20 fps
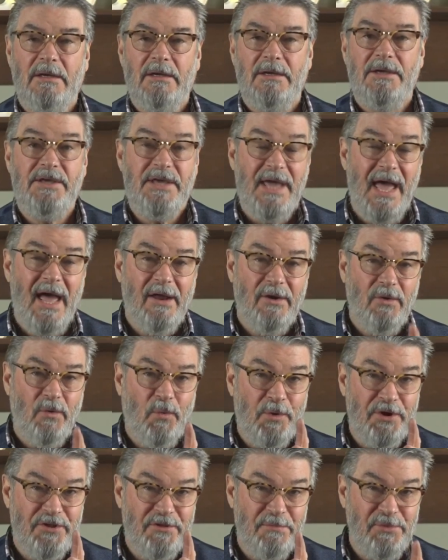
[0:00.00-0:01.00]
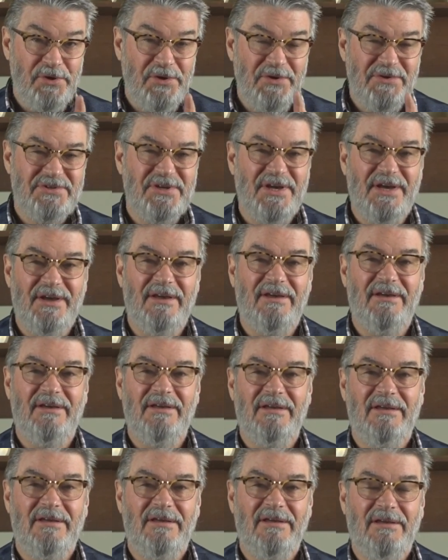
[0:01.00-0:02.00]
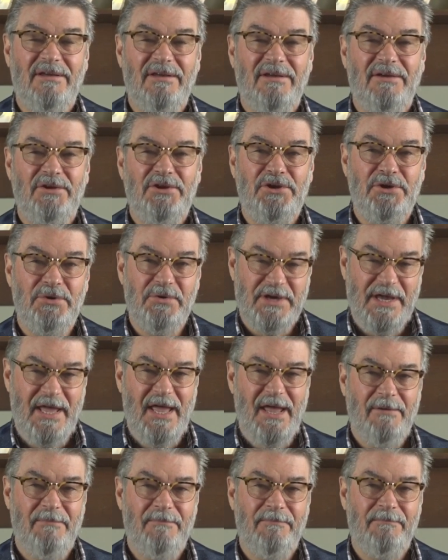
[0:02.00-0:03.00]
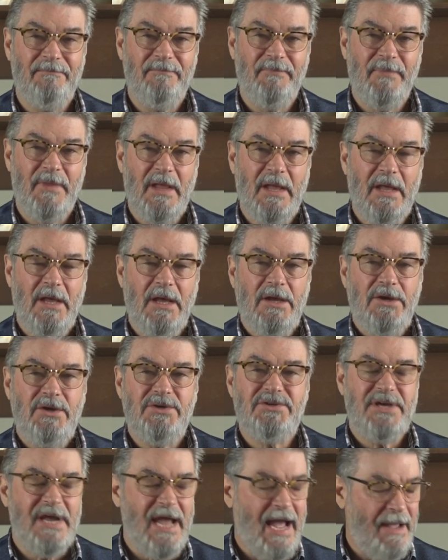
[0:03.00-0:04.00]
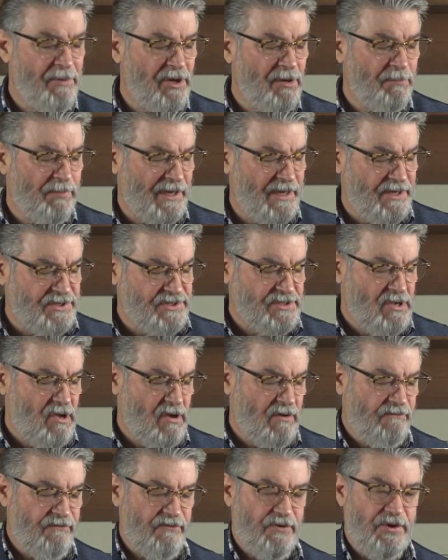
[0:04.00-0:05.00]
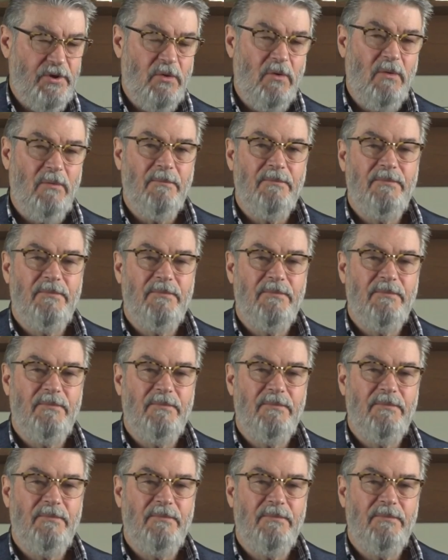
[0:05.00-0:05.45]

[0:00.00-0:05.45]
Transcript: Yet, with music, you can. You see, I'm going to play a song for you.